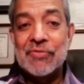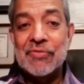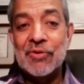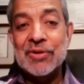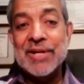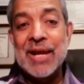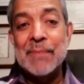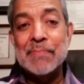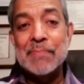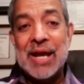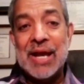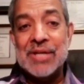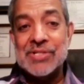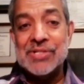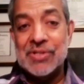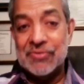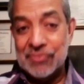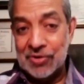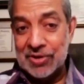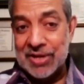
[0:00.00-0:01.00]
a full-time
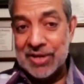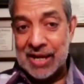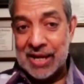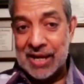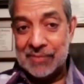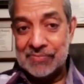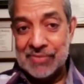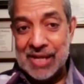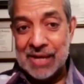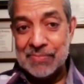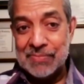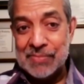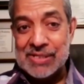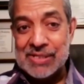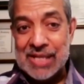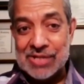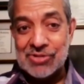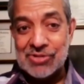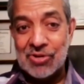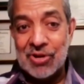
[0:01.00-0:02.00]
pastor, full-time. That
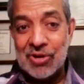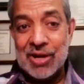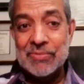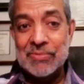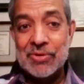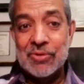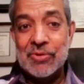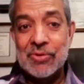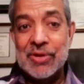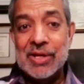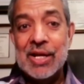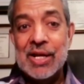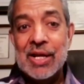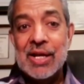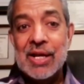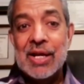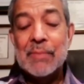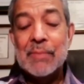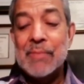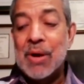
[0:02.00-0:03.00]
means that's all I'm
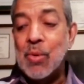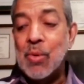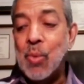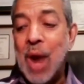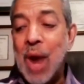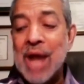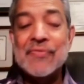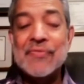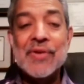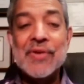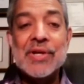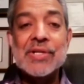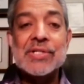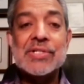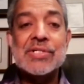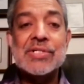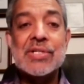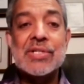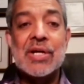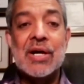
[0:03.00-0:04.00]
doing. My wife
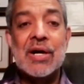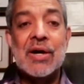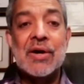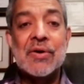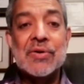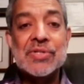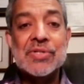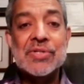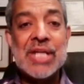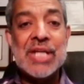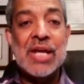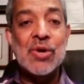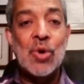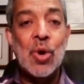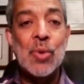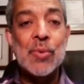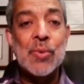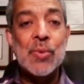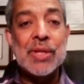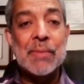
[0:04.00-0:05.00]
is
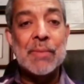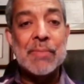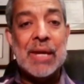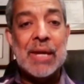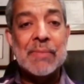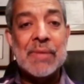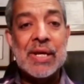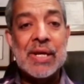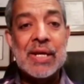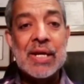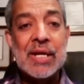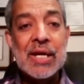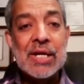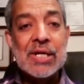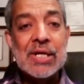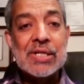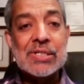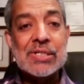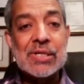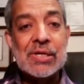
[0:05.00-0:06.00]
staying home with the baby.
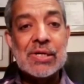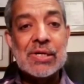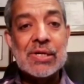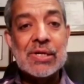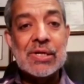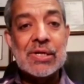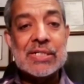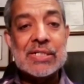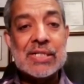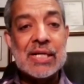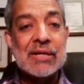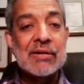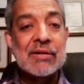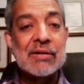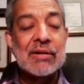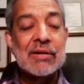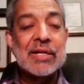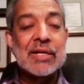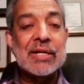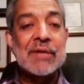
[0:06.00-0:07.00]
So it's a
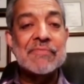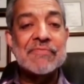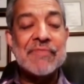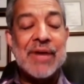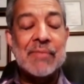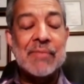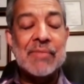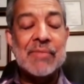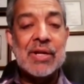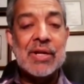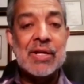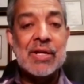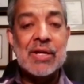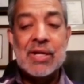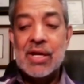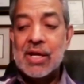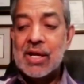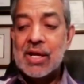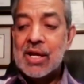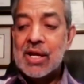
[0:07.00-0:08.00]
single income
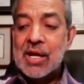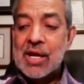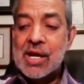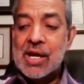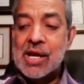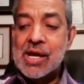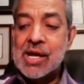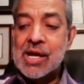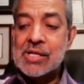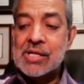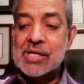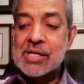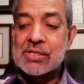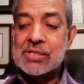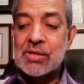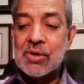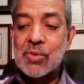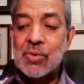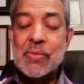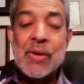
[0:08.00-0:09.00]
family. And
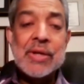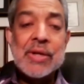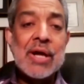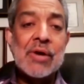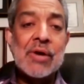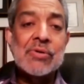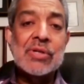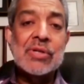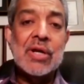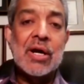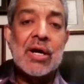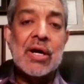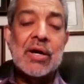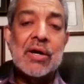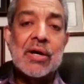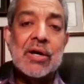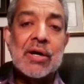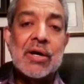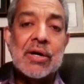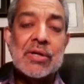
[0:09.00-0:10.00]
so we went down
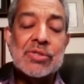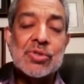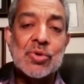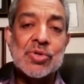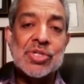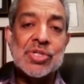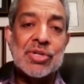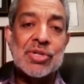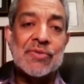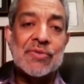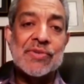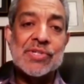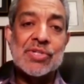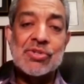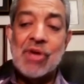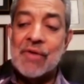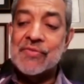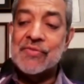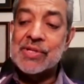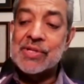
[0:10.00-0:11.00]
the social
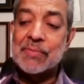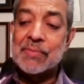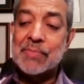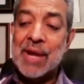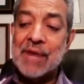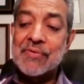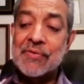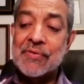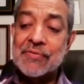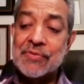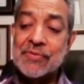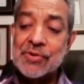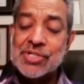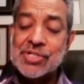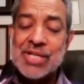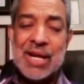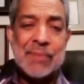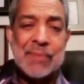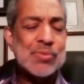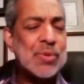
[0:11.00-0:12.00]
services office, applied for
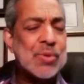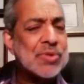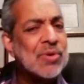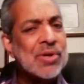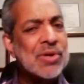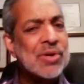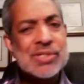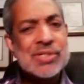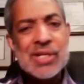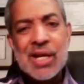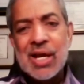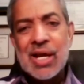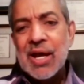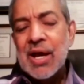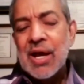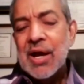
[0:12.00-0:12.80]
food stamps, which was